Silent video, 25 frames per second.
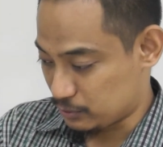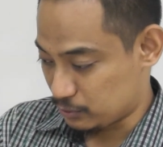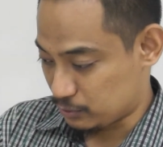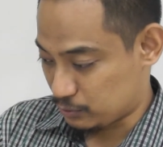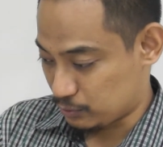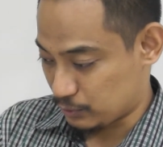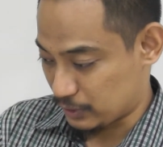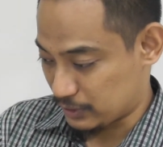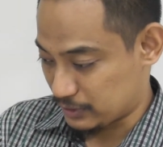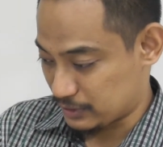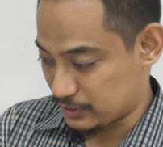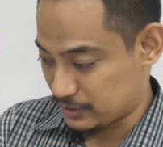
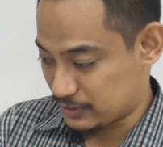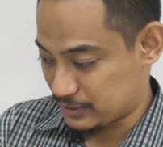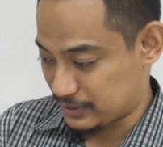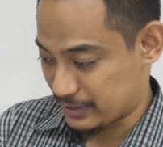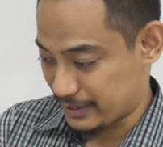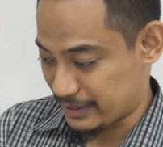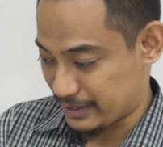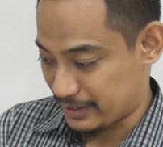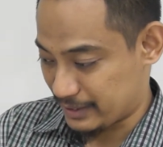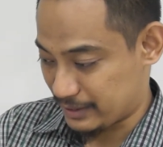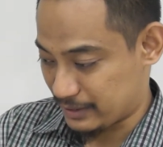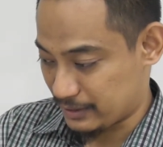to
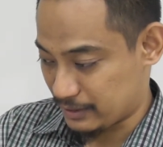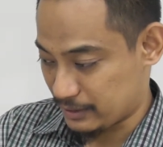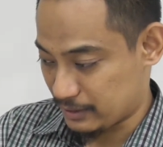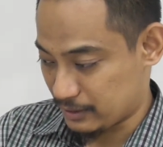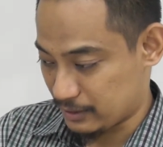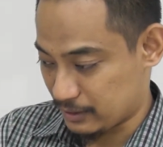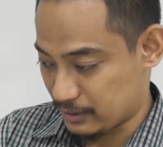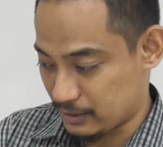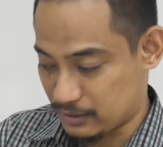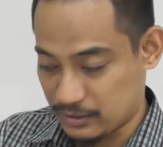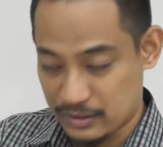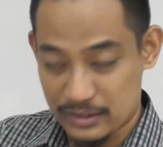understand
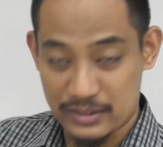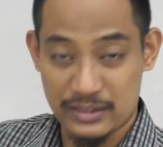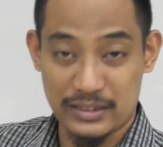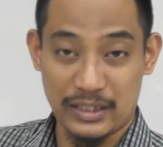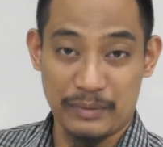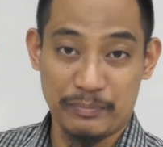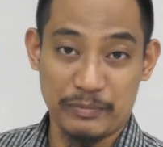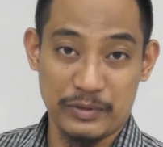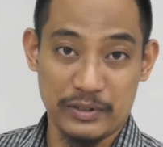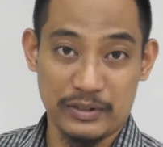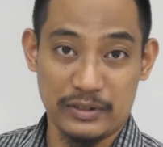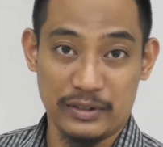this
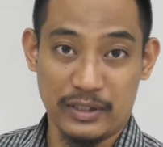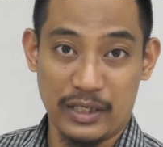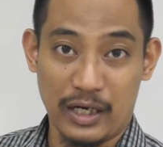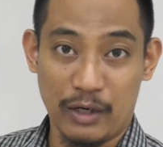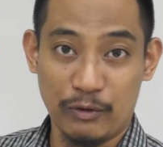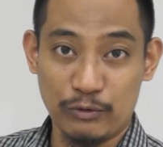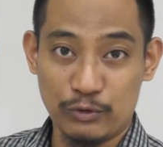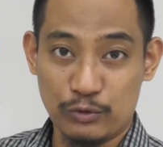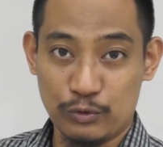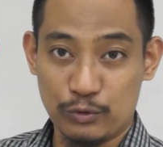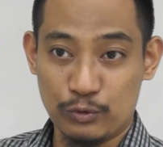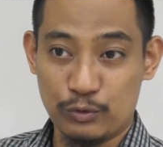chapter,
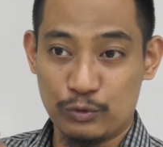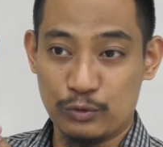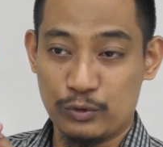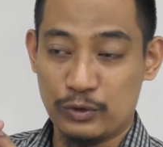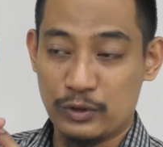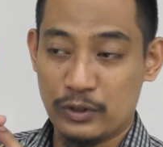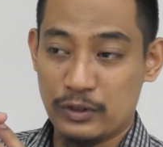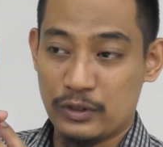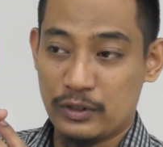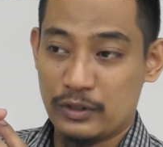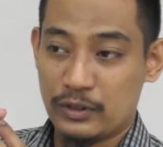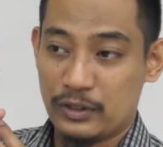how to
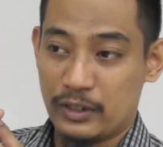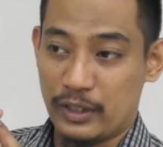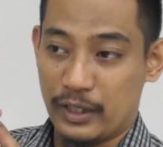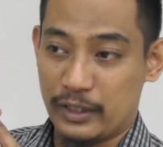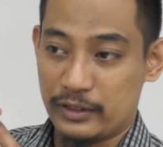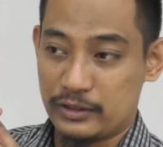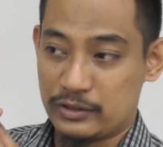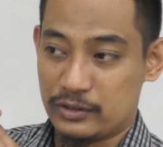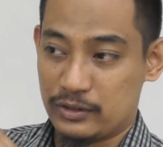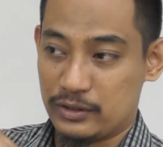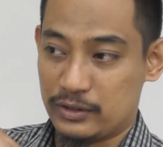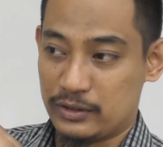
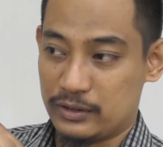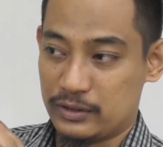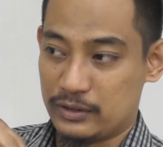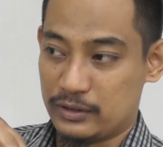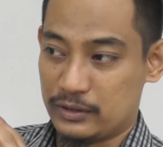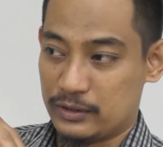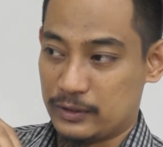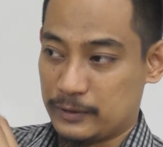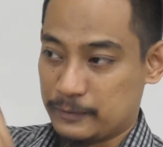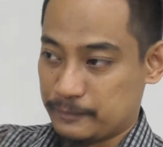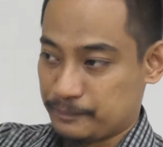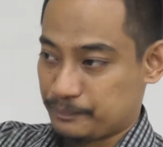
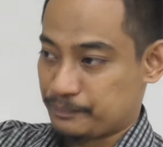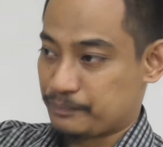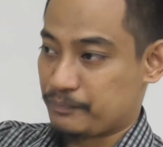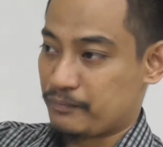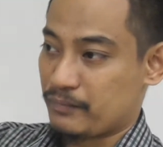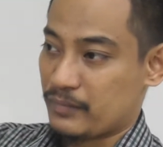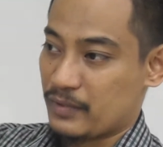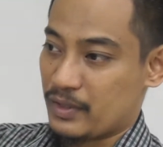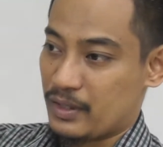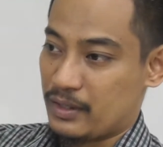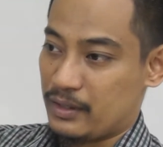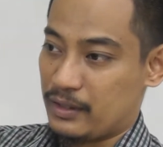actually
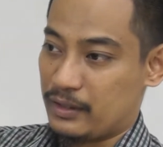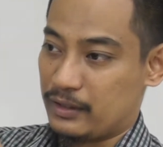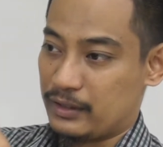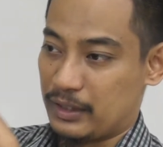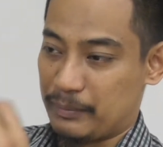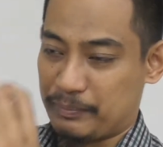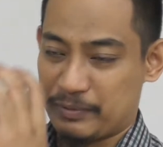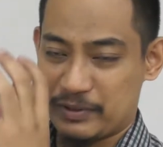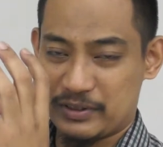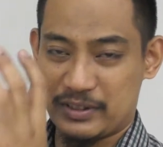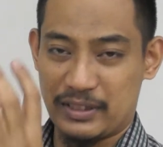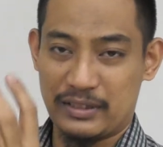
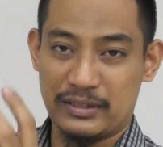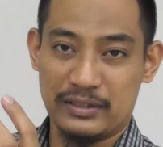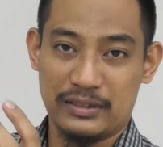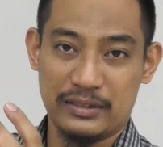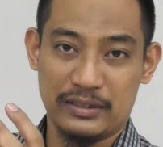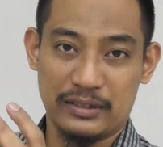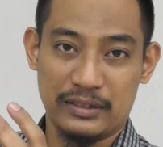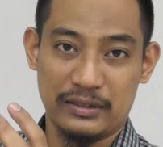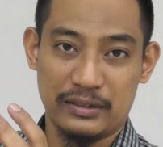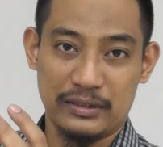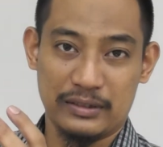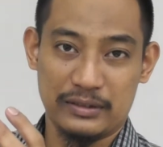represent
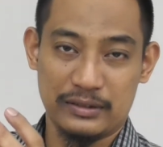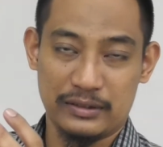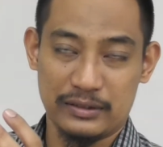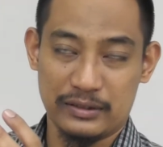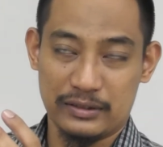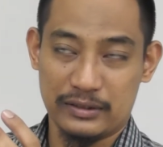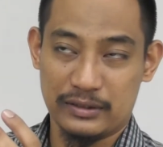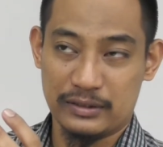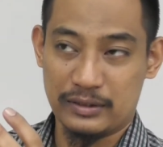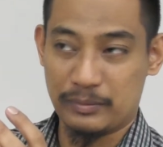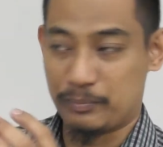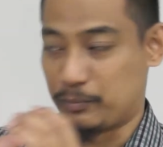
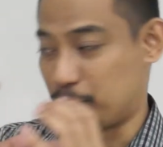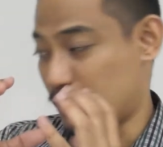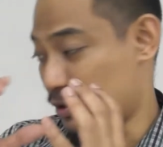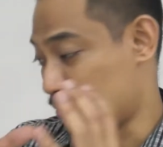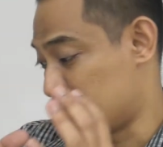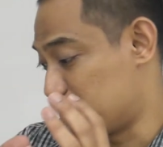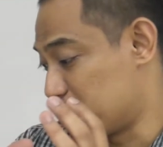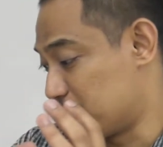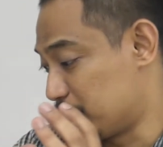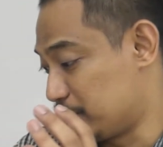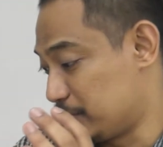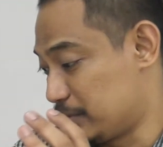the
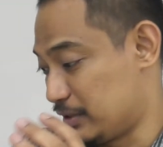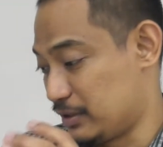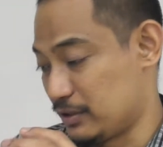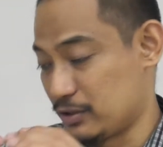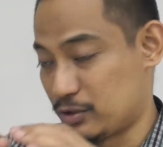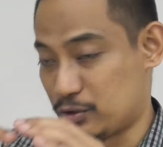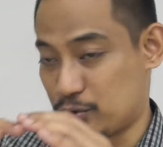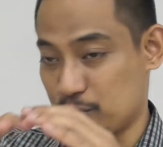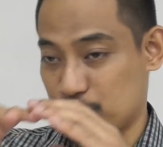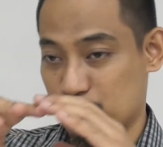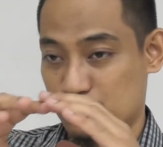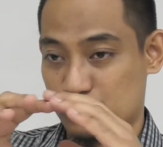problem
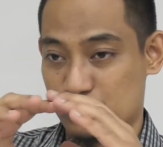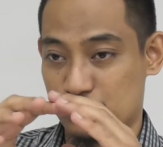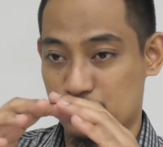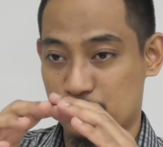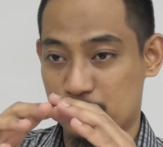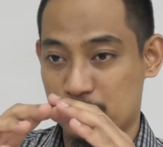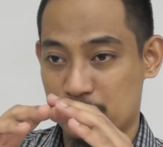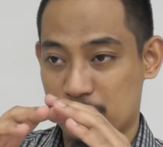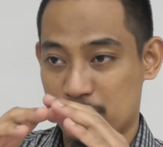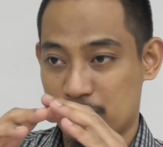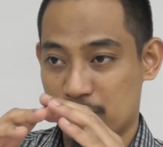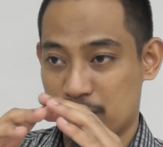into
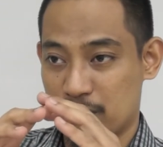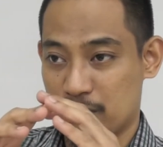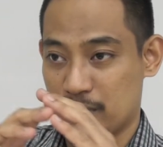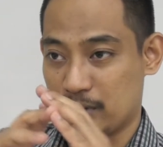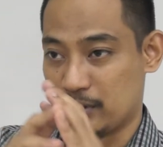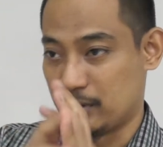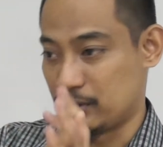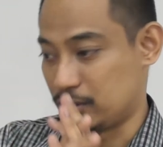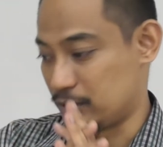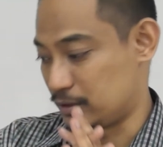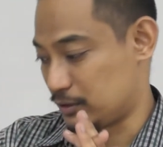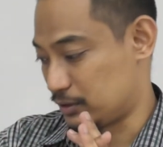
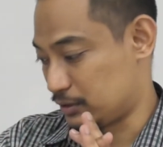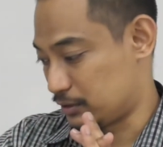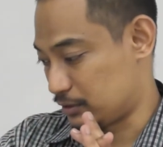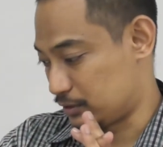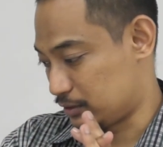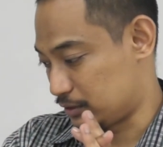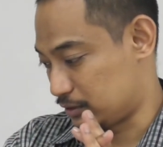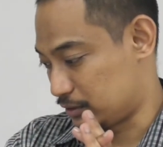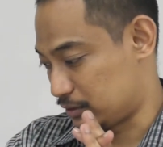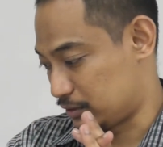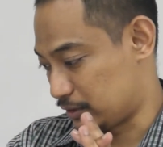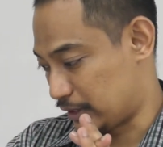
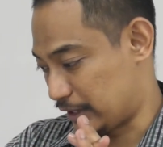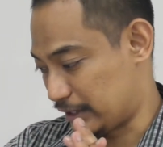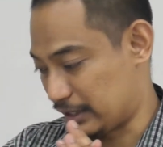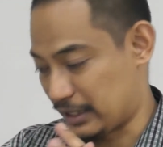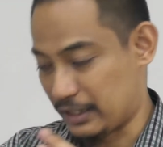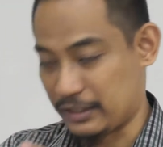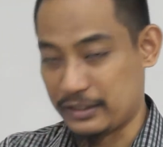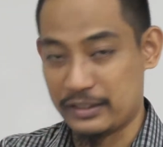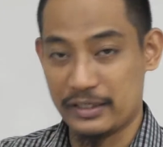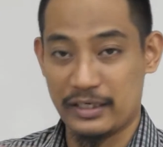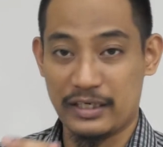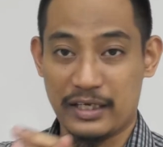an
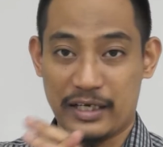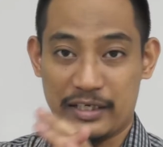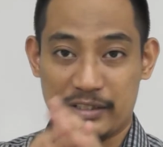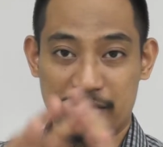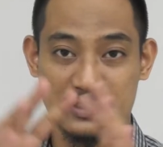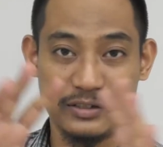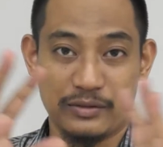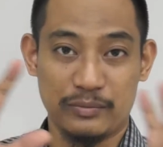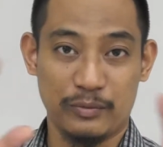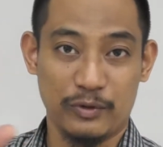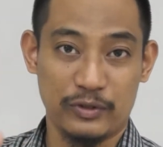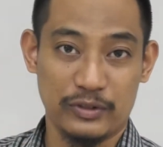
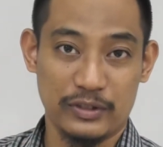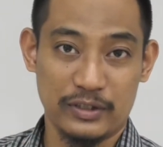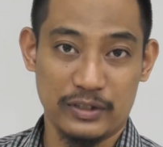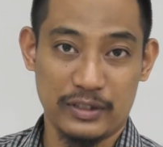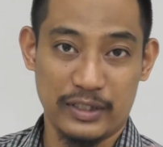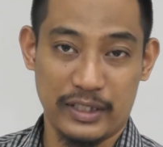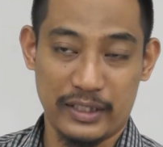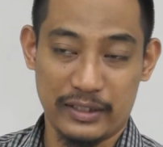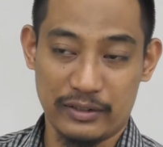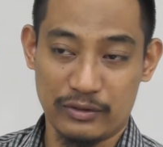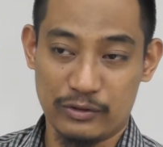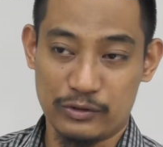idealized
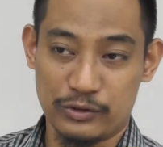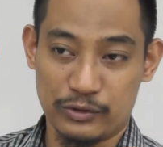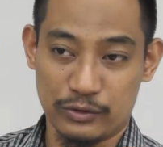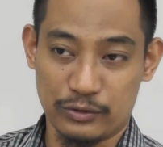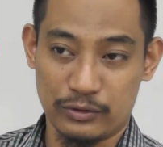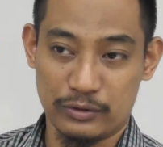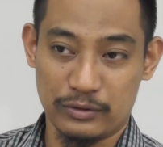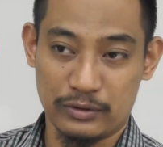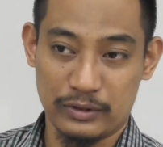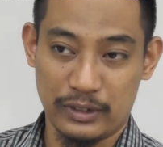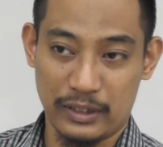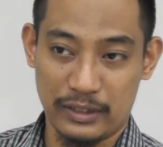model, and
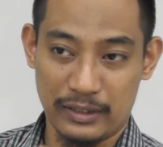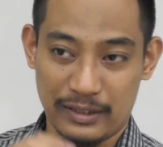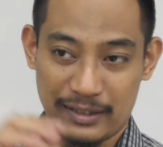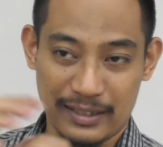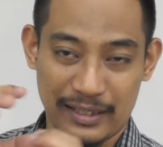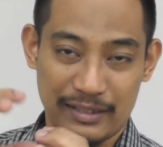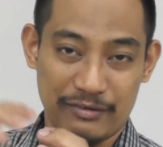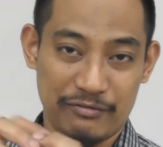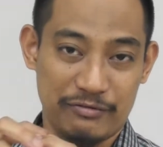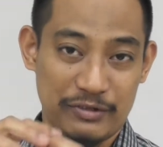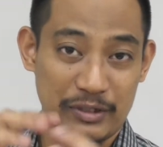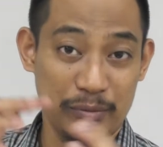
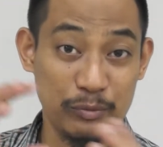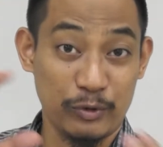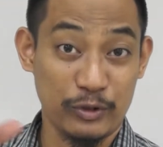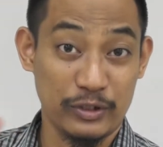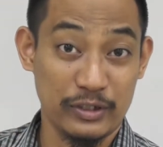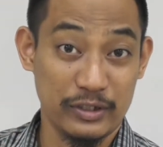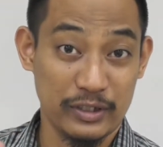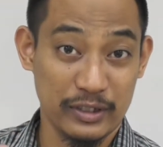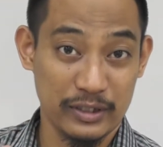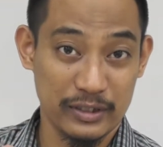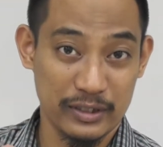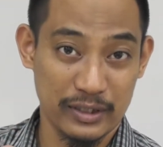then free
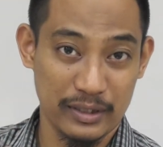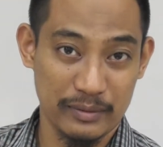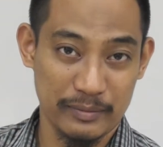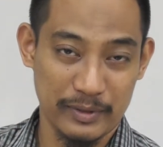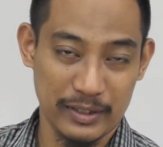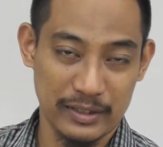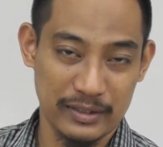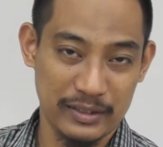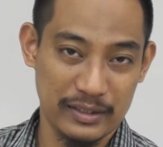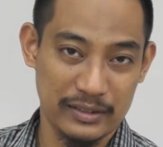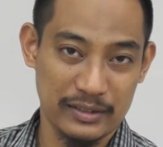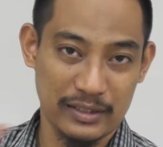body diagram,
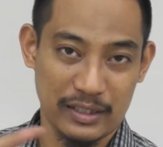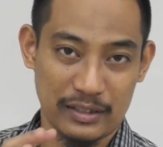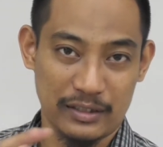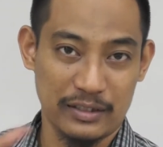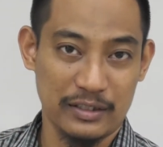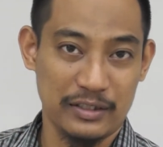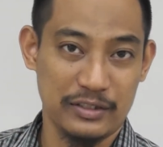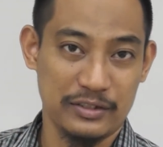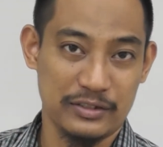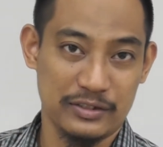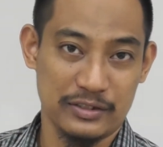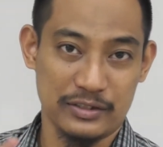and then
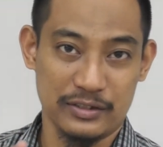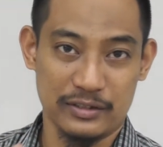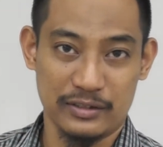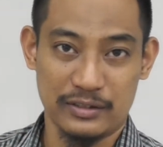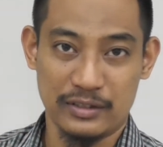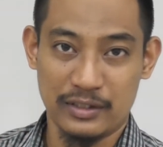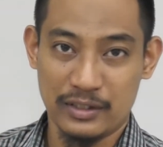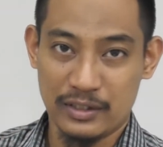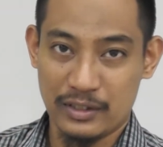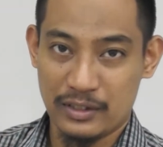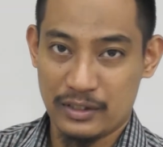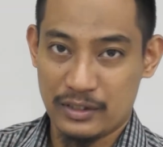calculation
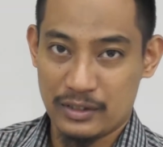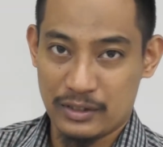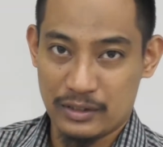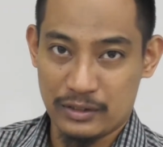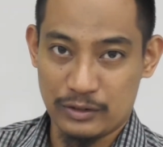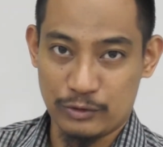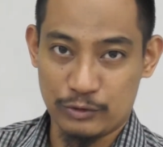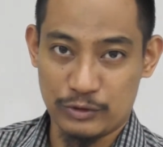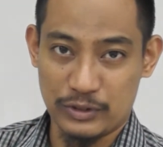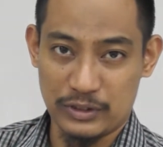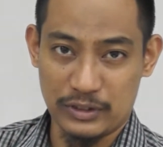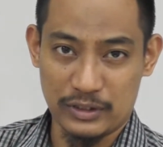
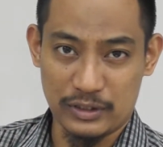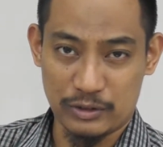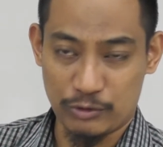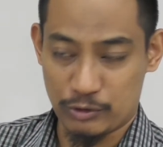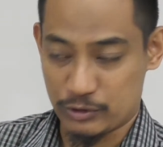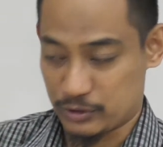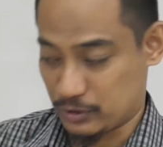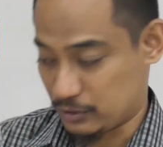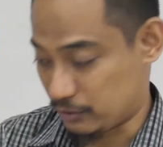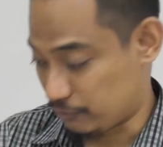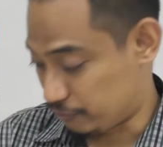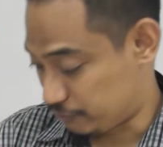using
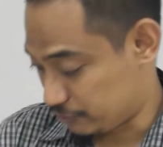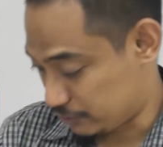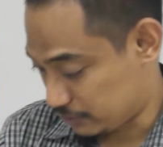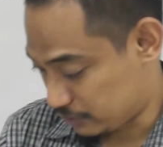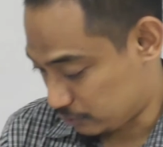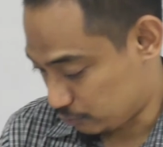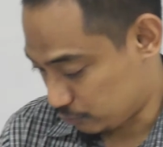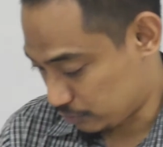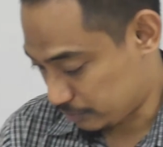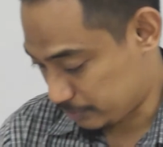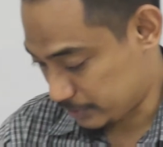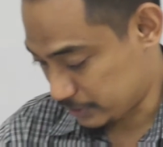equation of
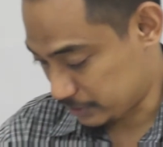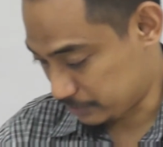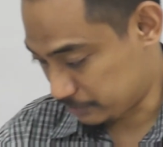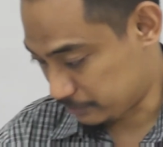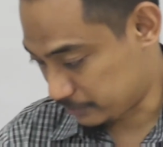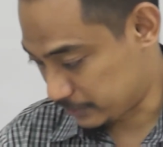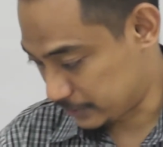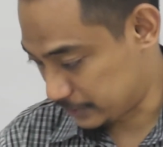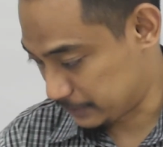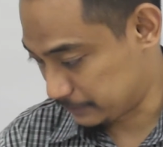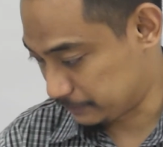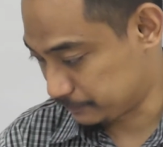equilibrium,
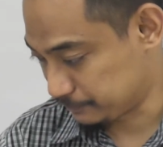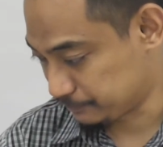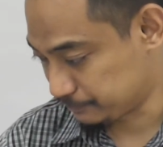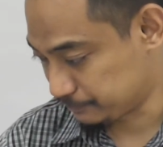right?